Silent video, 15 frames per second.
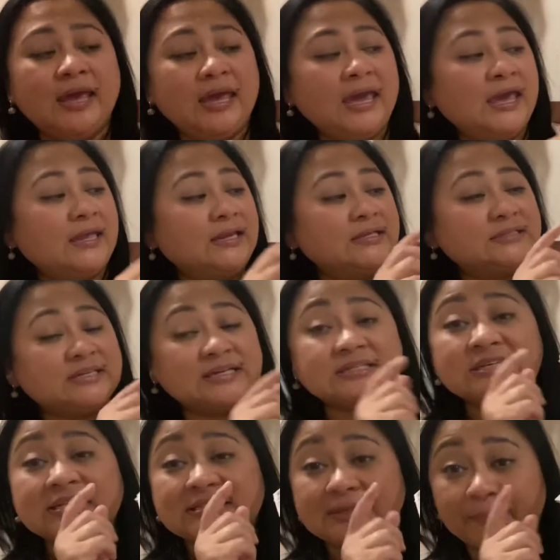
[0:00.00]
And it says
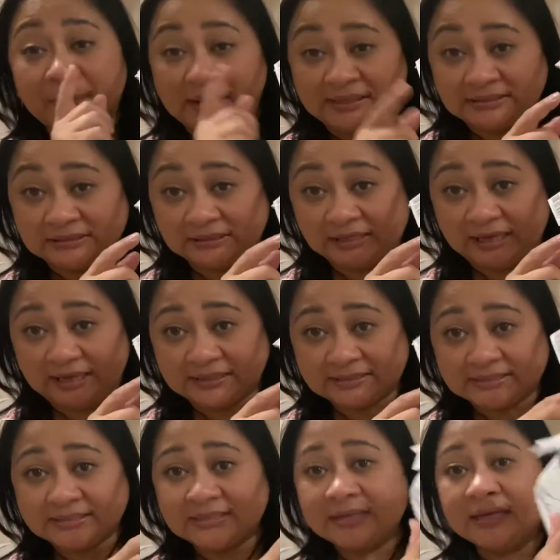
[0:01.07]
it's a pencil case.